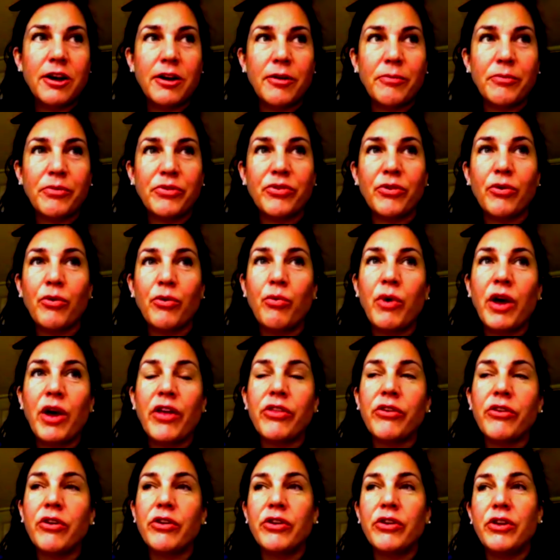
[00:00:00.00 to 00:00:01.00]
So
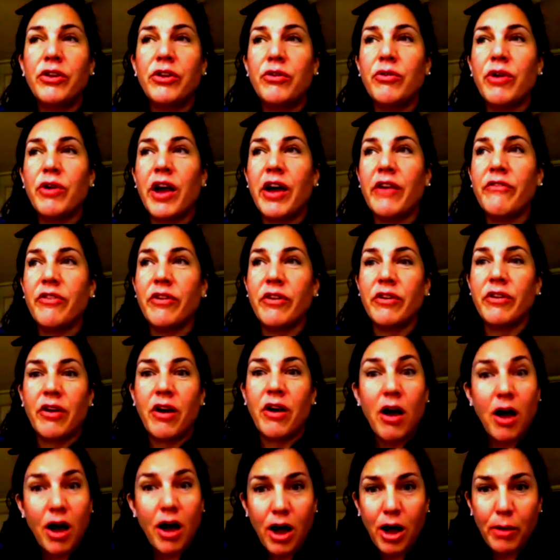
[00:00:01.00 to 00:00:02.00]
whether you have a
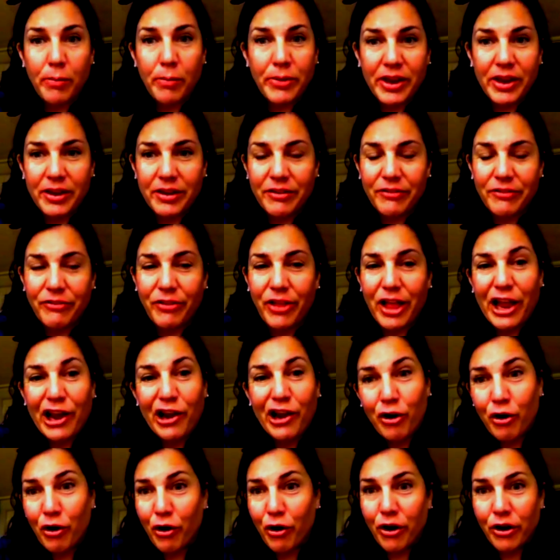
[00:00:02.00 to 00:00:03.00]
hobby of like
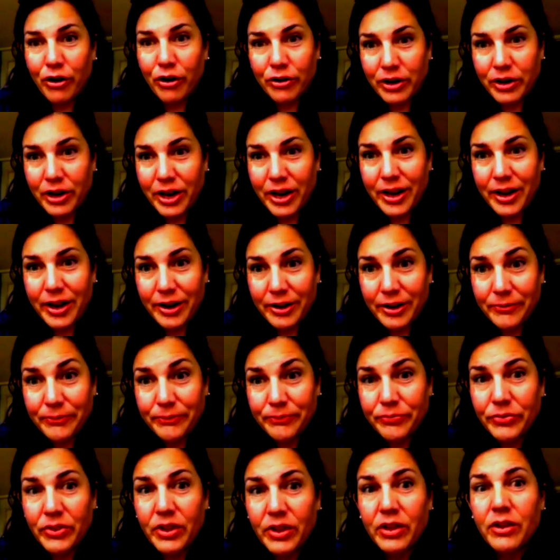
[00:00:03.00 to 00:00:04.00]
gardening,
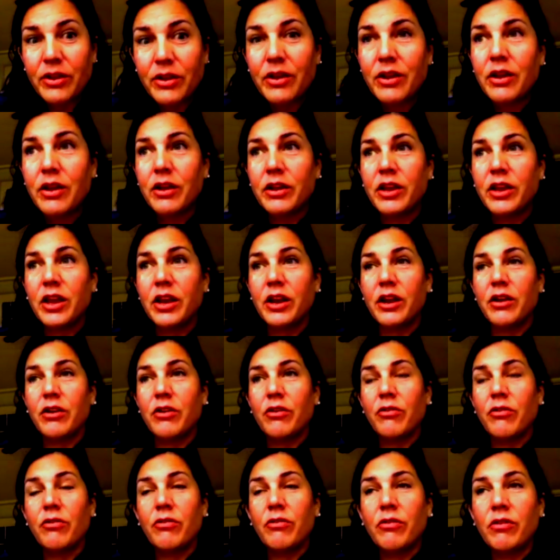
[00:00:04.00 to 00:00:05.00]
you
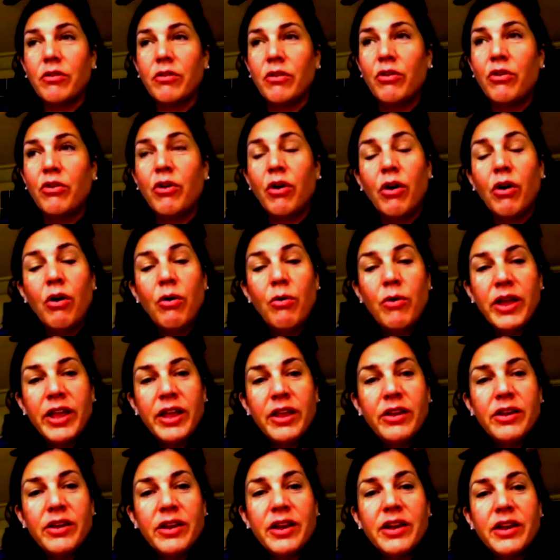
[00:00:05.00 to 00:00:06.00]
know, go
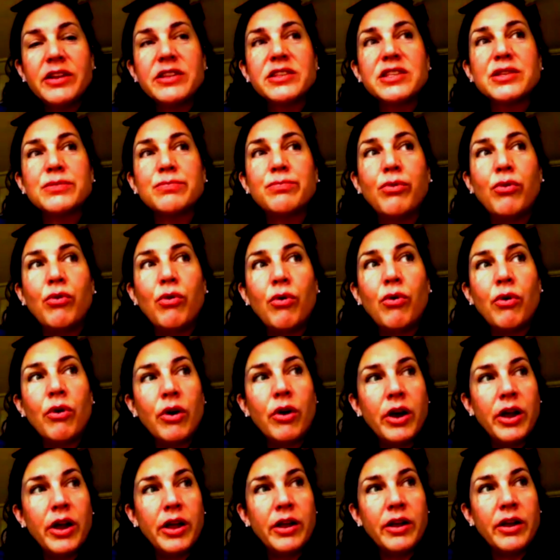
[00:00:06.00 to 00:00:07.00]
in and explore
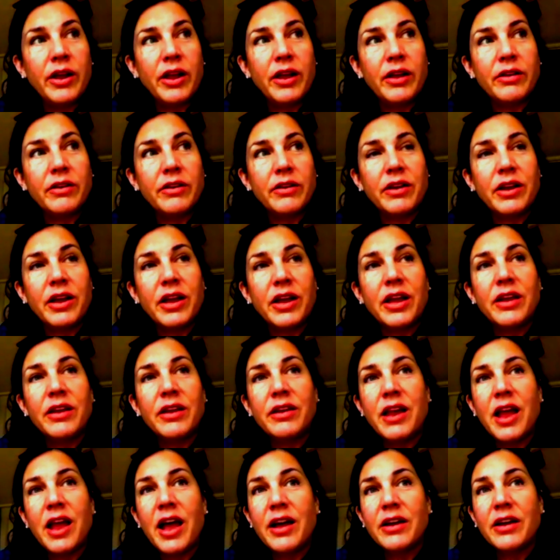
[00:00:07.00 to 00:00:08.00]
it and
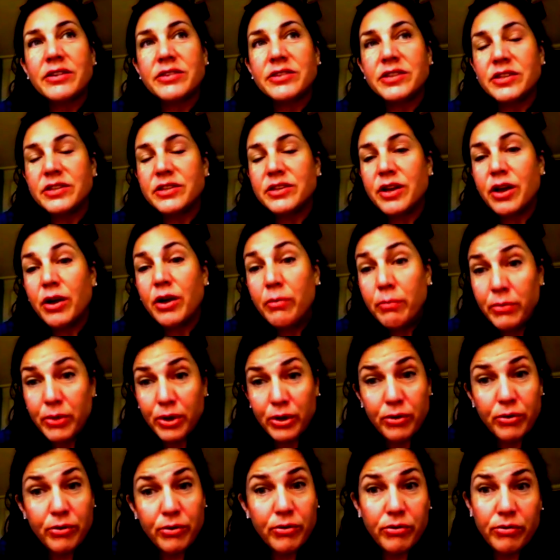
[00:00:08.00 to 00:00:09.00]
connect and
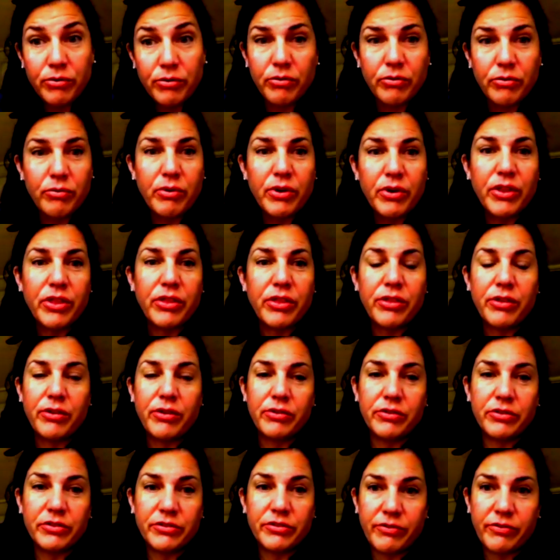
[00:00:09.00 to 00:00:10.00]
commune with
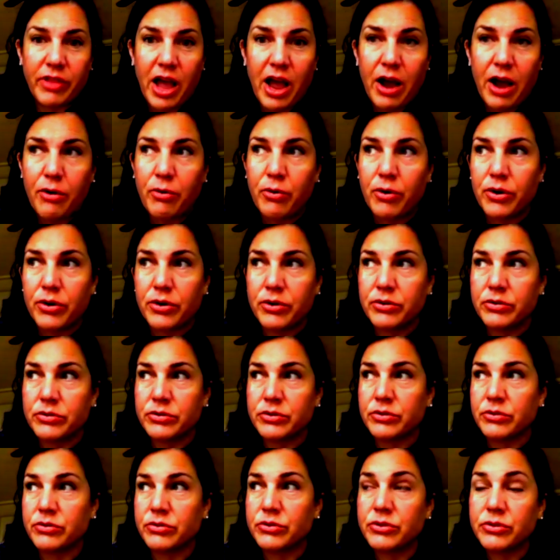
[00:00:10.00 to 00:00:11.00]
those flowers
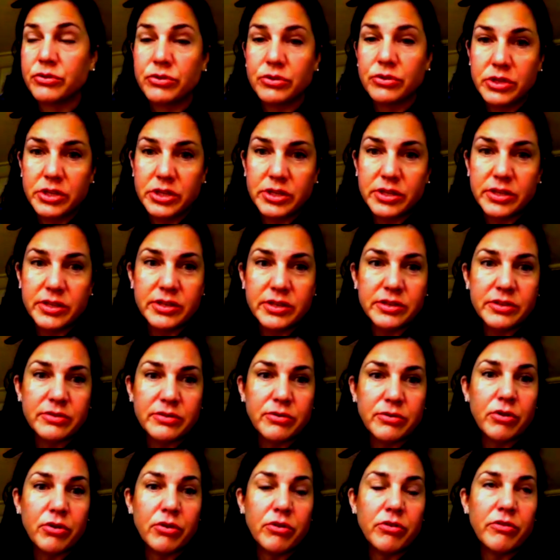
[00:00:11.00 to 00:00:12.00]
or trees
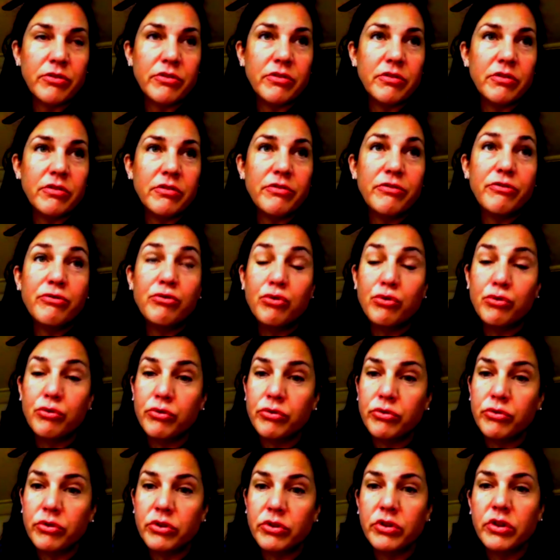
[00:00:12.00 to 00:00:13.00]
or
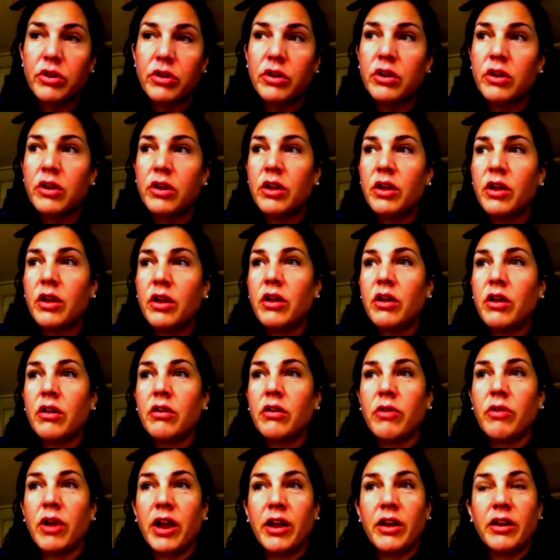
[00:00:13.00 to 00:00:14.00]
food,
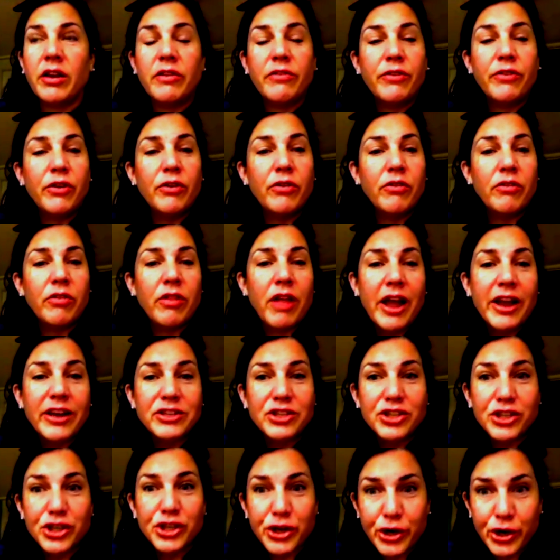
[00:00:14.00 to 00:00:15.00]
right? If you like
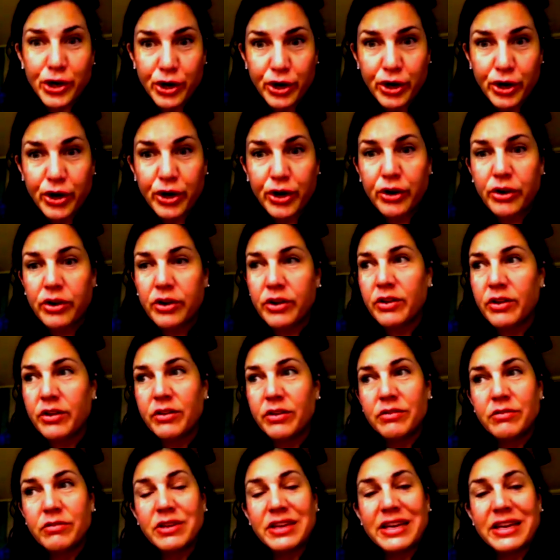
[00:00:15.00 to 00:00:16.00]
to cook,
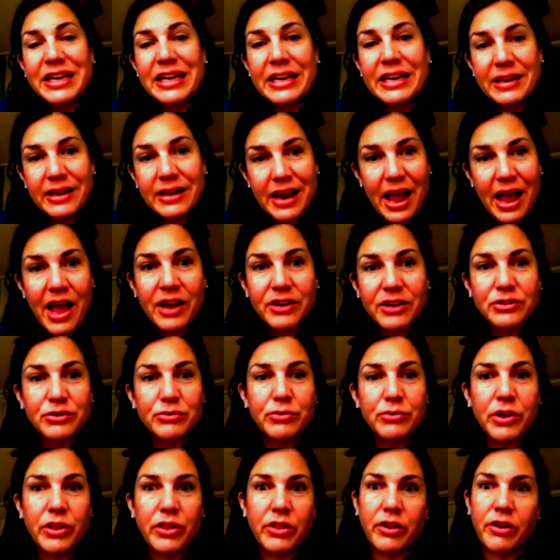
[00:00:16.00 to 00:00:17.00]
connect
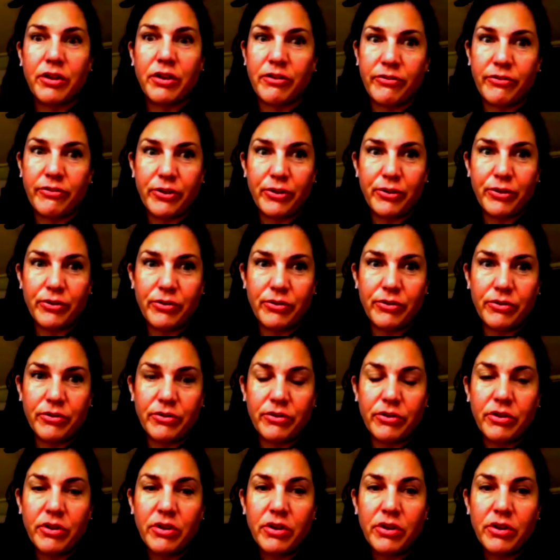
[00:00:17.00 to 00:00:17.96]
with your food.